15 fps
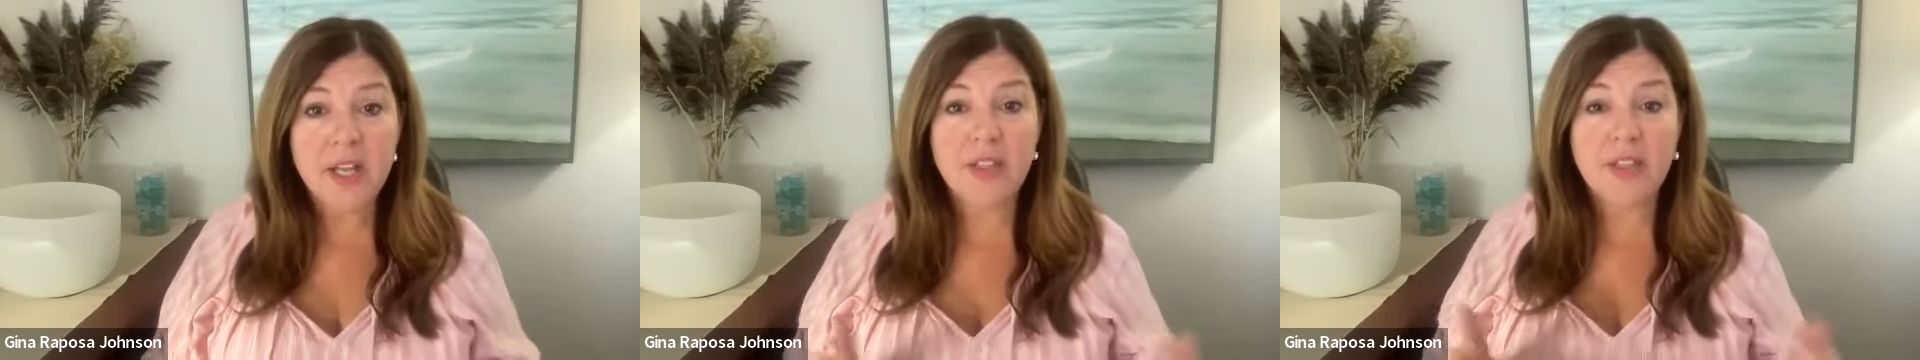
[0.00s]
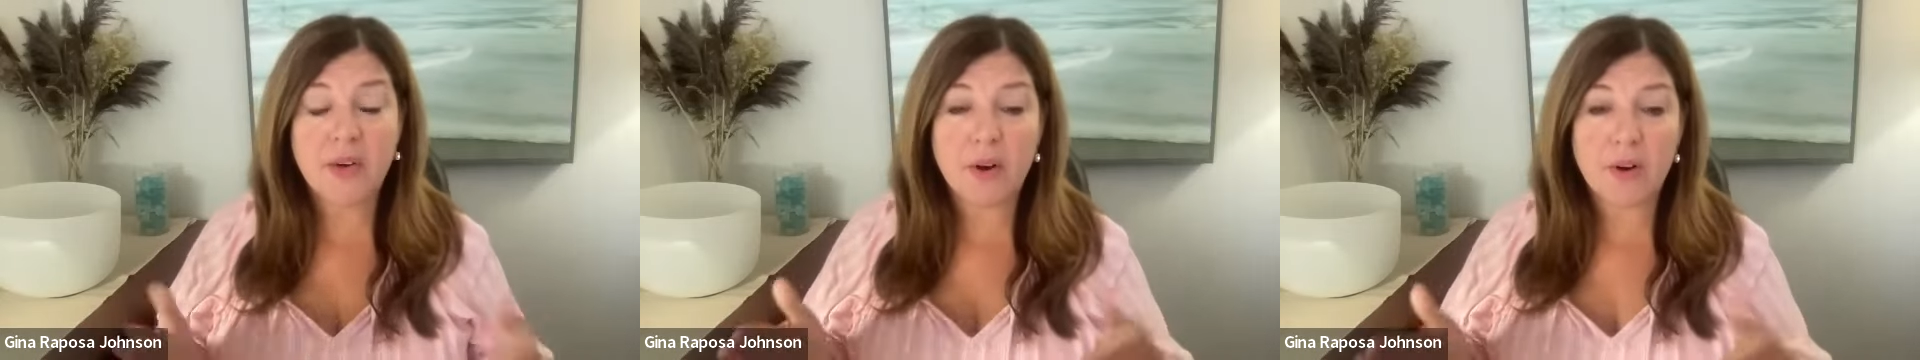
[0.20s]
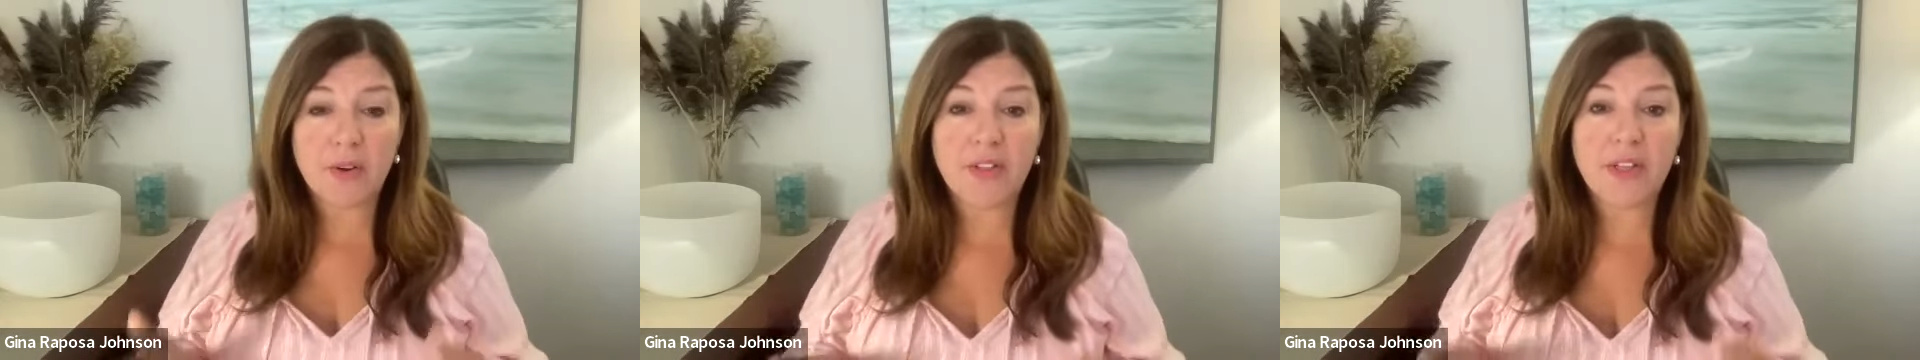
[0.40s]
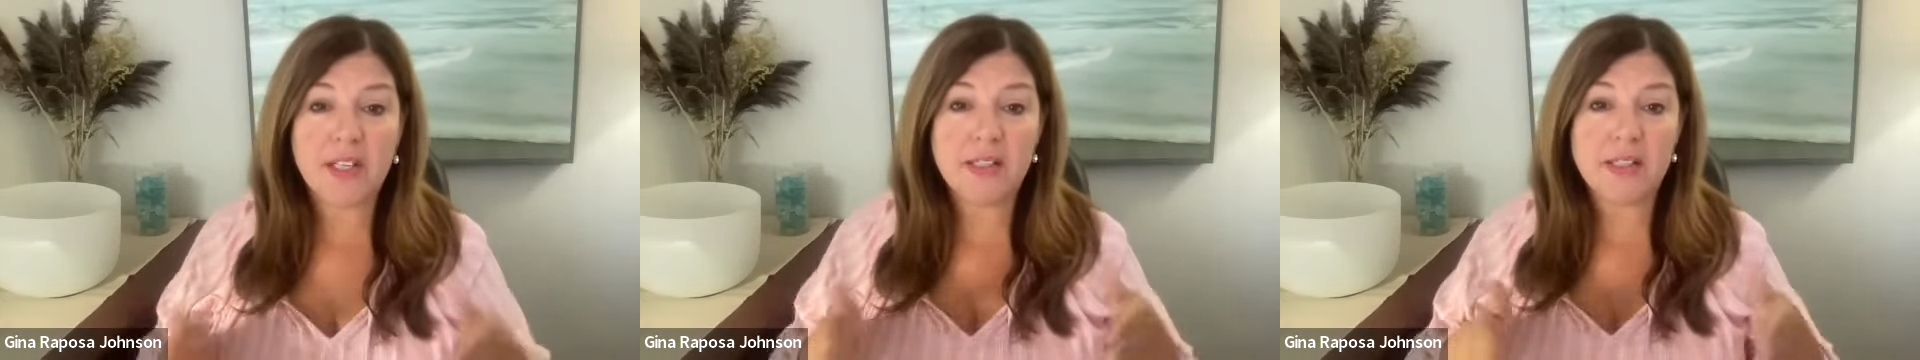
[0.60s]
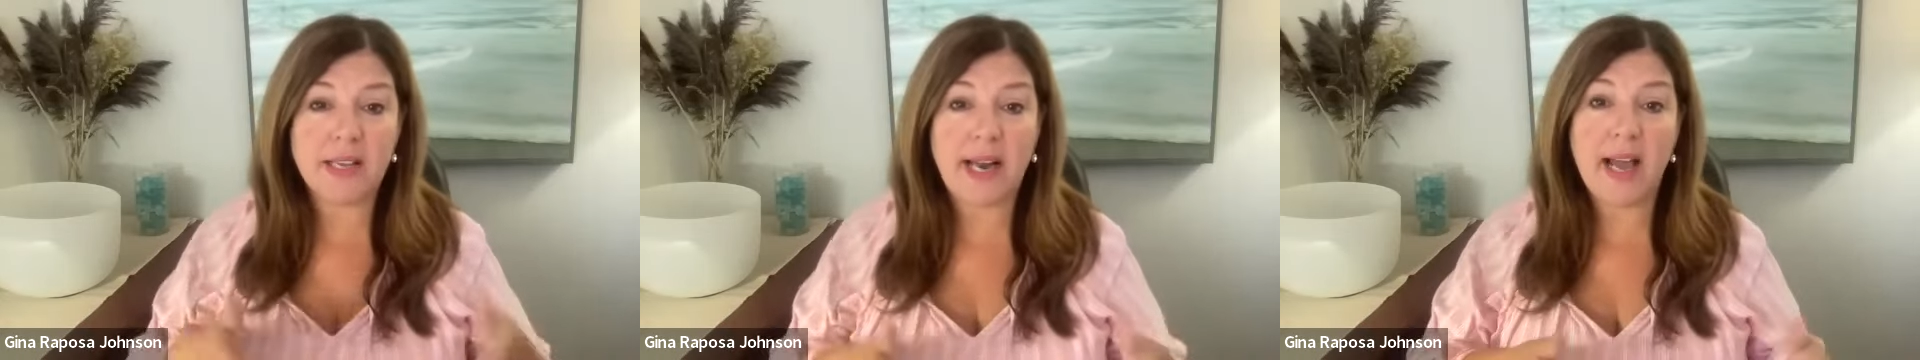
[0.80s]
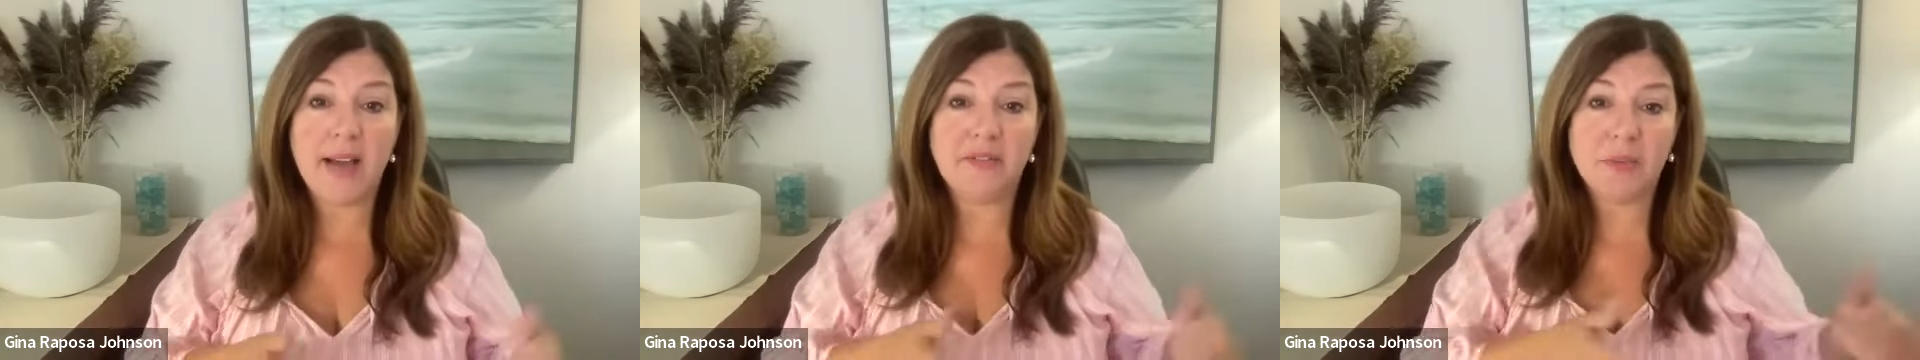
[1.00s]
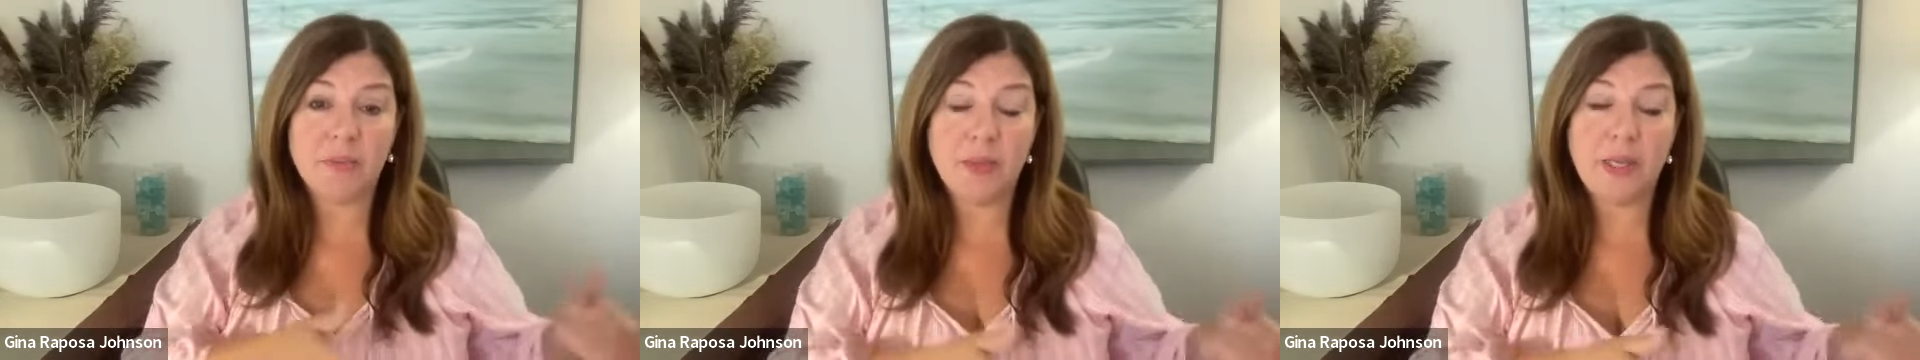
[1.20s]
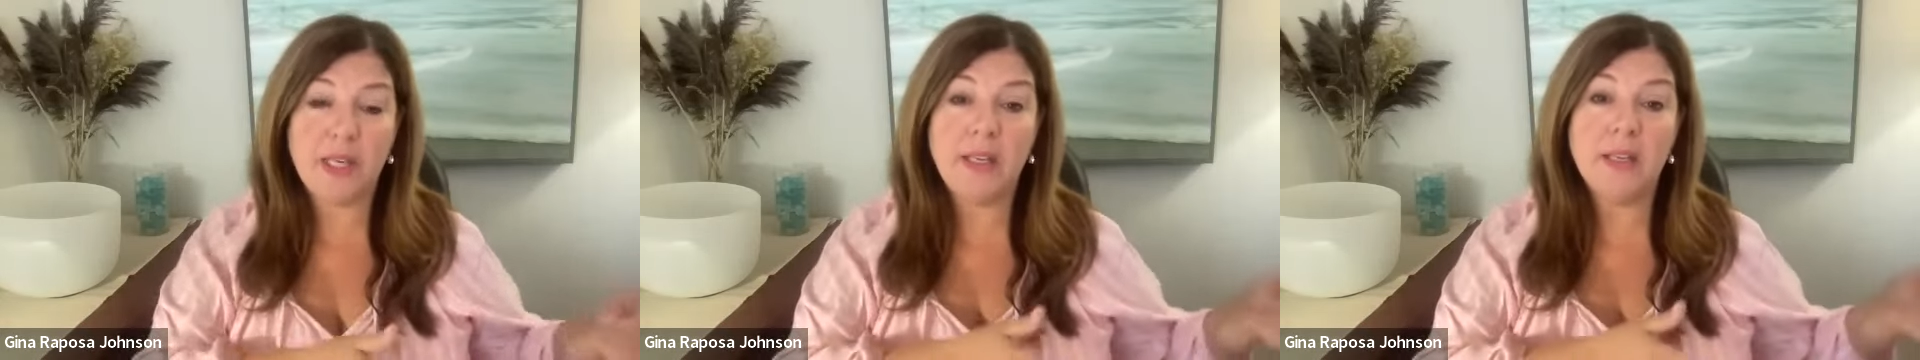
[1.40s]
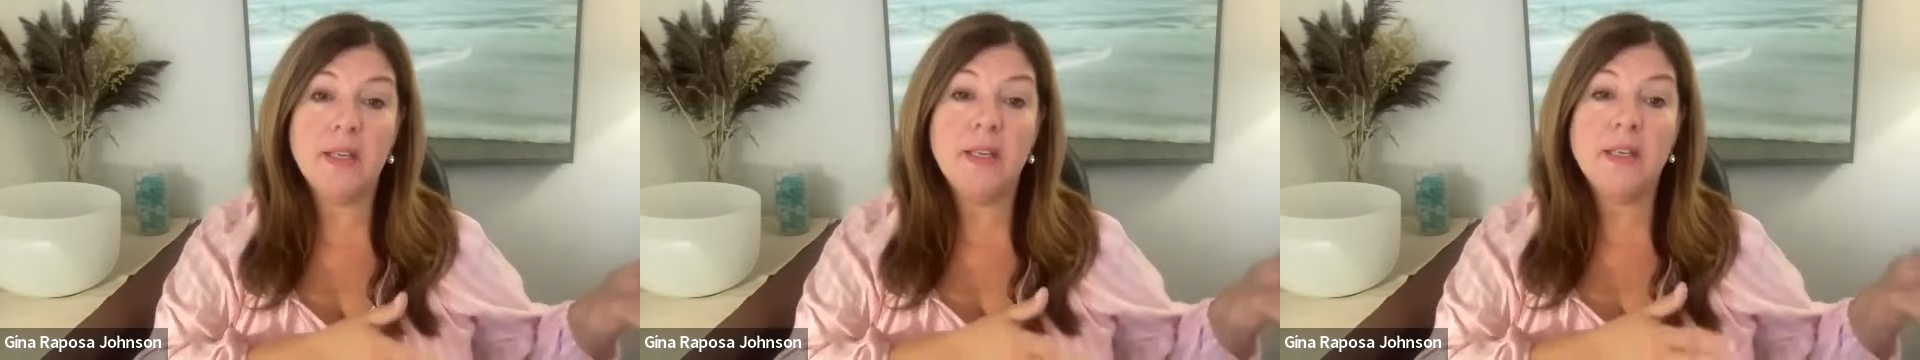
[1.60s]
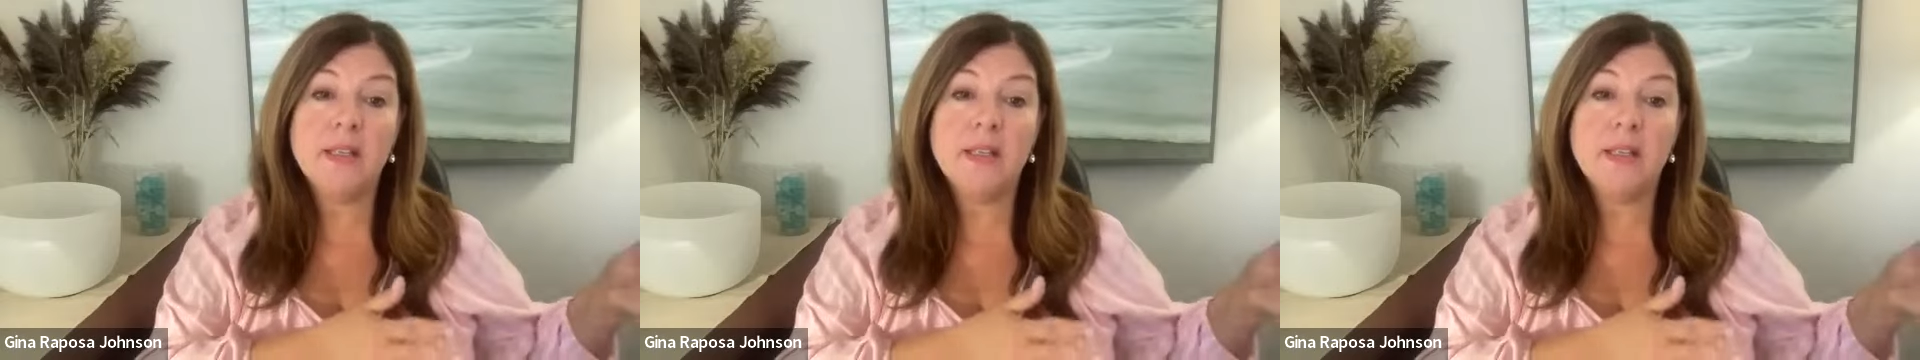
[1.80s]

there are things that have to be